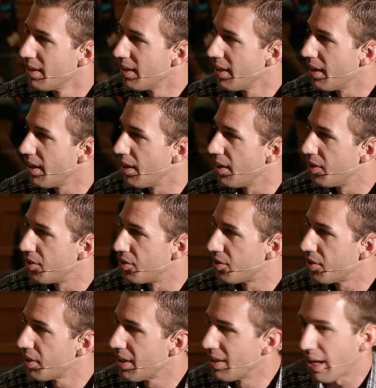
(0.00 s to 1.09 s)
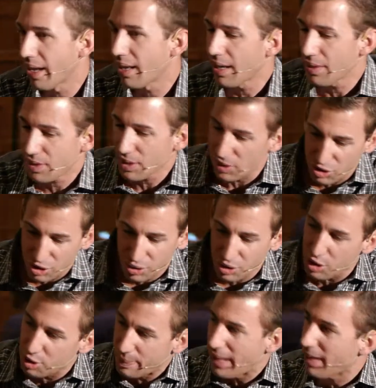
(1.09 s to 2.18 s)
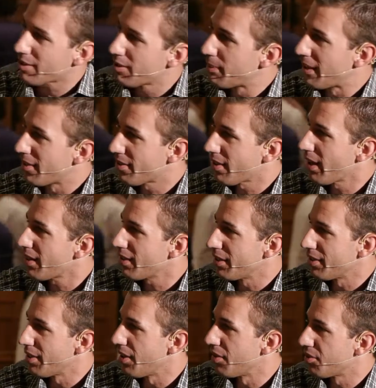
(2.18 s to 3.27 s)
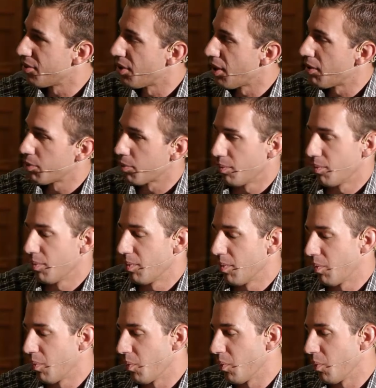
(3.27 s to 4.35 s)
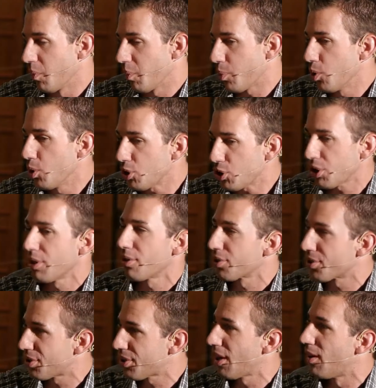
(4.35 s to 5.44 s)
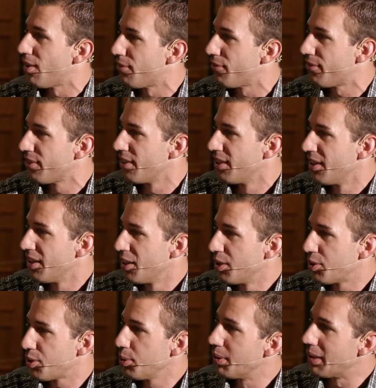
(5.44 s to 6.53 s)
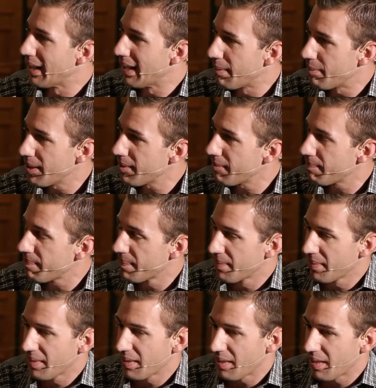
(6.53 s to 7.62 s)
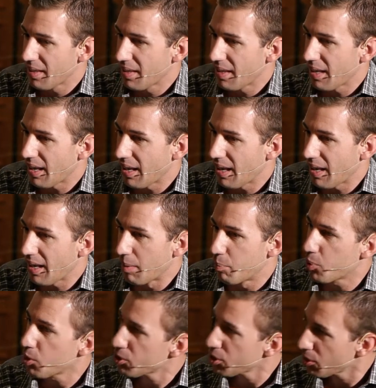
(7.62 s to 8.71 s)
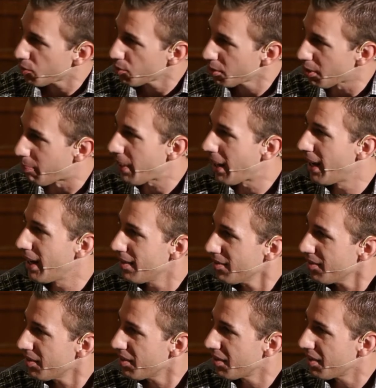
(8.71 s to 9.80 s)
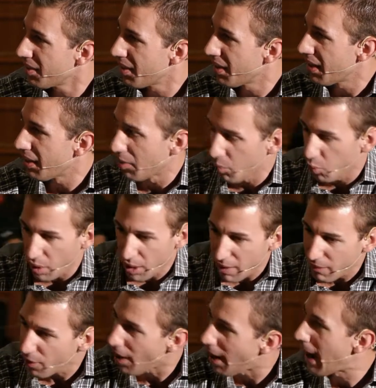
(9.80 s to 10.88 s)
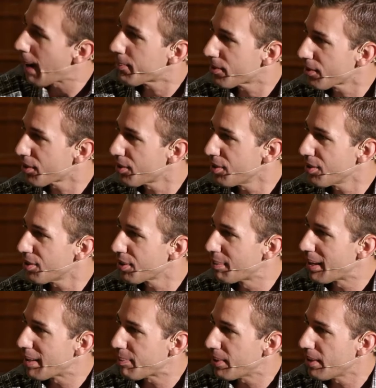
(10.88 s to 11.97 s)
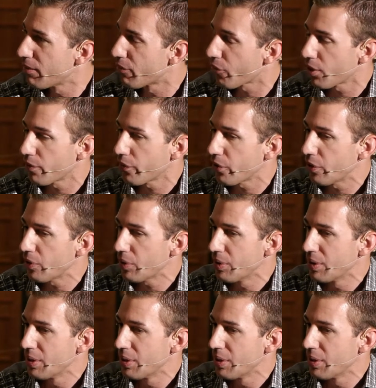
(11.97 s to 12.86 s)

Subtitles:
is, and I think this just goes back to my cycling days, pushing yourself to a limit and pushing through the pain and whatever obstacles there might be in front of you,